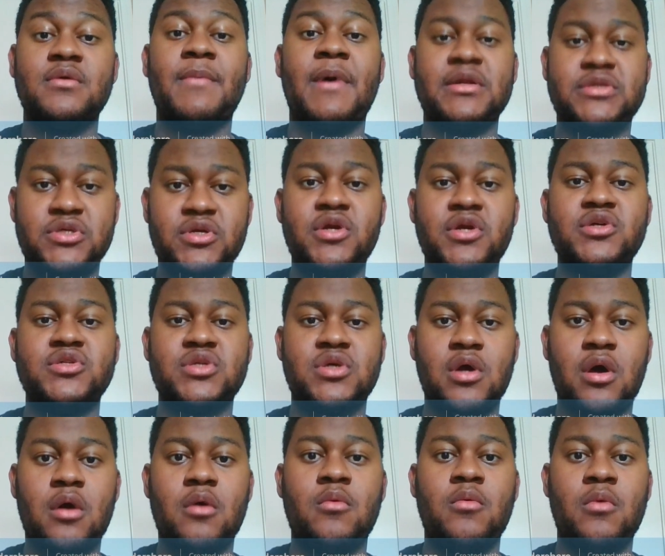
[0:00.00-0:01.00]
About two years
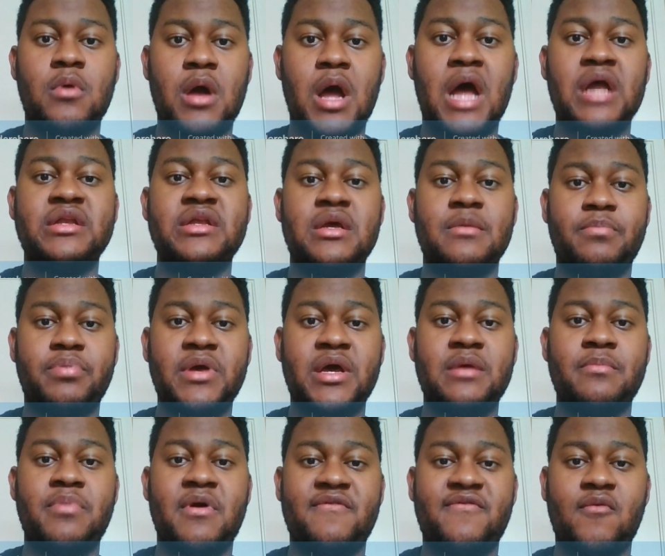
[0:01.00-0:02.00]
ago, I did
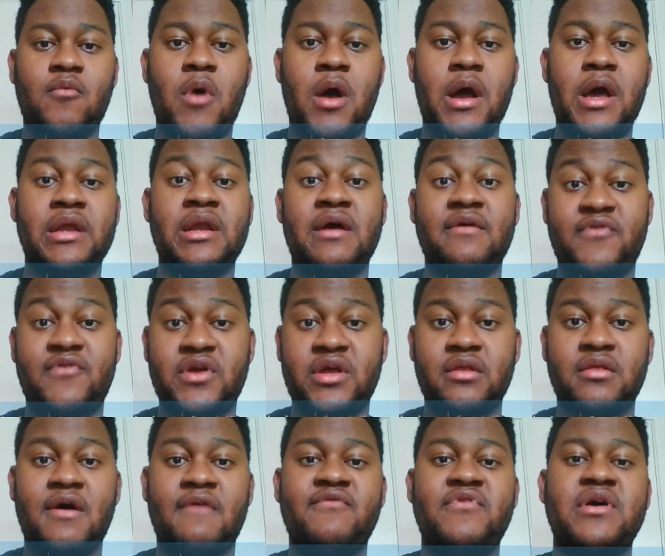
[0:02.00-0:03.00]
play Breath of Wild and I
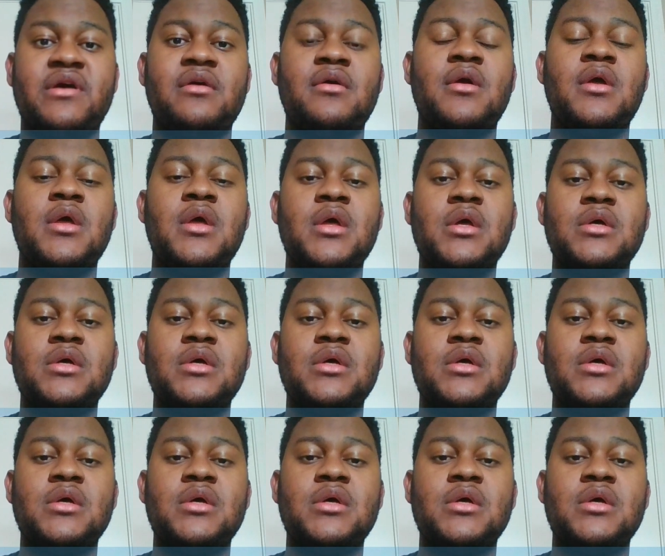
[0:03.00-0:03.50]
freaking loved it.